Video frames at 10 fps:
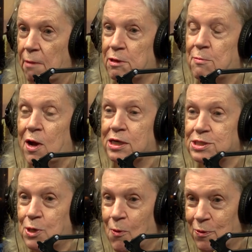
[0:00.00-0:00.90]
problem on
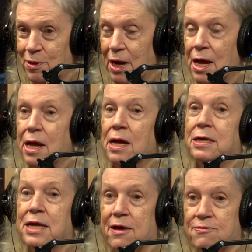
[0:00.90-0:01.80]
its own.
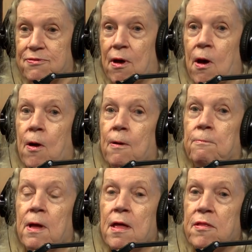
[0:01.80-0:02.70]
Yes,
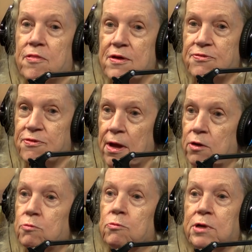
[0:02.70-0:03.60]
um, they
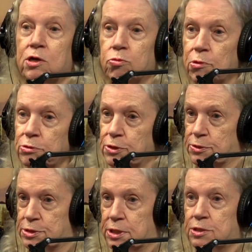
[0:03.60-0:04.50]
send
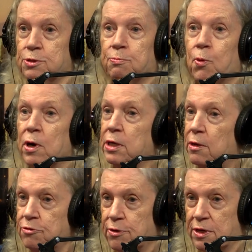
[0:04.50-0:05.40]
recruiters to poor
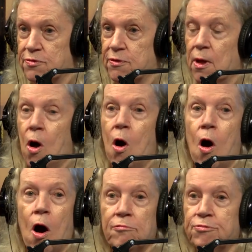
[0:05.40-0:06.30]
countries
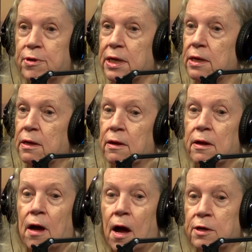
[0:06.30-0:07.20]
offering
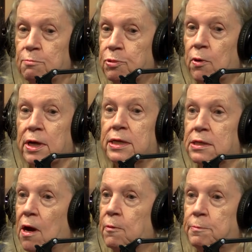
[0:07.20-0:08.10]

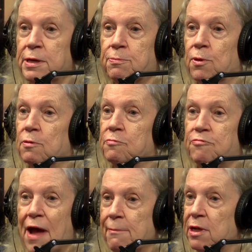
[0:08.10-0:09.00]
unemployed young people
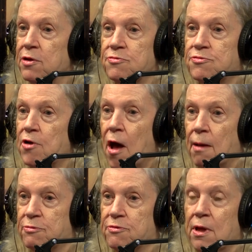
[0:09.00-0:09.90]
fabulous
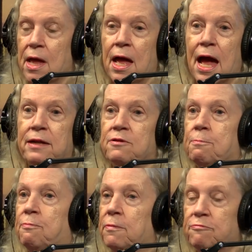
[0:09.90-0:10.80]
jobs. And
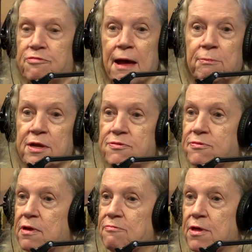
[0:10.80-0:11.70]
the
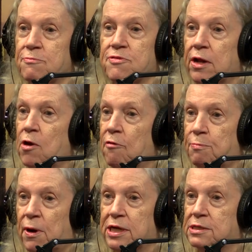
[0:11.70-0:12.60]
families give them send
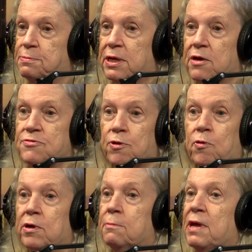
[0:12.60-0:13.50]
off parties because
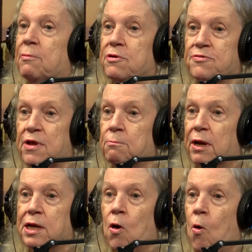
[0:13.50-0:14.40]
they're going to be able to send
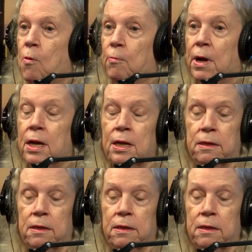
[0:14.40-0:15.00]
money home.